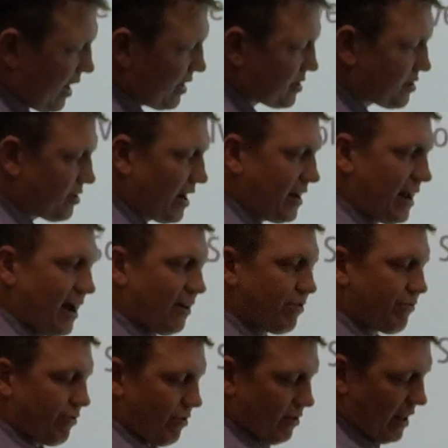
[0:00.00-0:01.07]
straight down
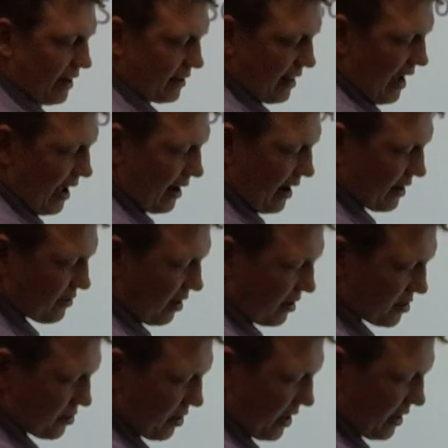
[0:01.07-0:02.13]
through like that. I draw a
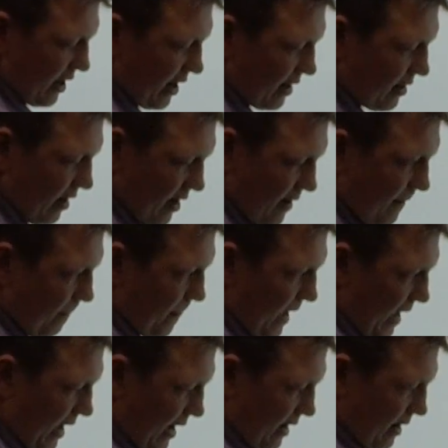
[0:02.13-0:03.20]
straight line.
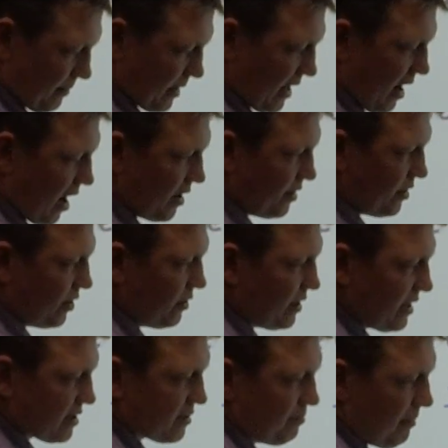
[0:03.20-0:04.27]
And I'm going to undo
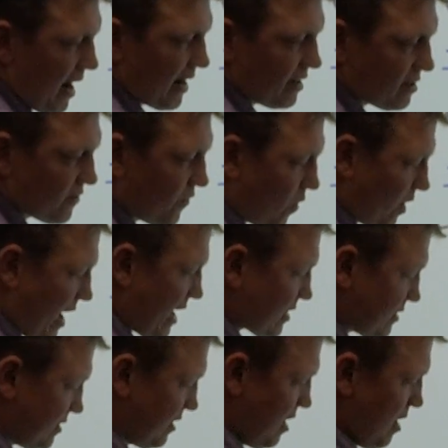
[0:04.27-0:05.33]
this minus
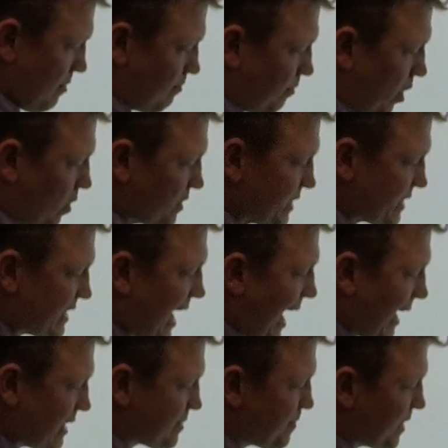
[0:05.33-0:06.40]
4x, both
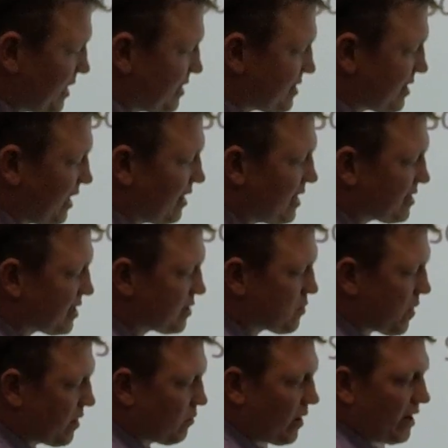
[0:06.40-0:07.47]
sides. But you see, this is
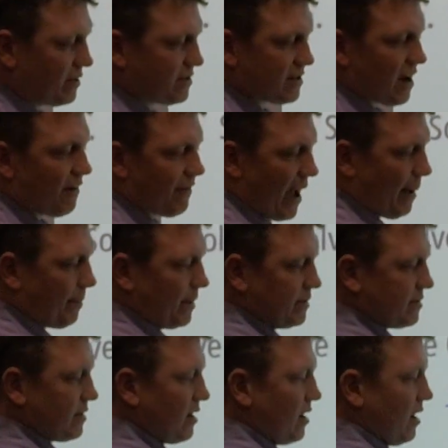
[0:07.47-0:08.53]
when weird stuff
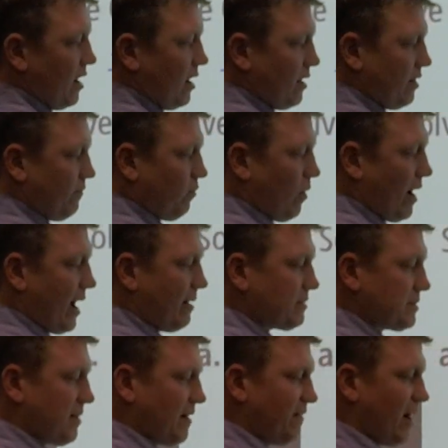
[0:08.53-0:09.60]
happens. What
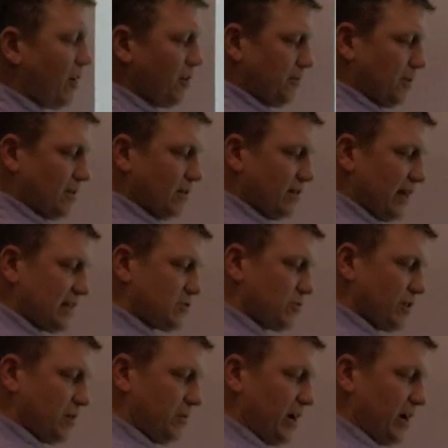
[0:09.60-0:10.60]
happened to my variable? That's really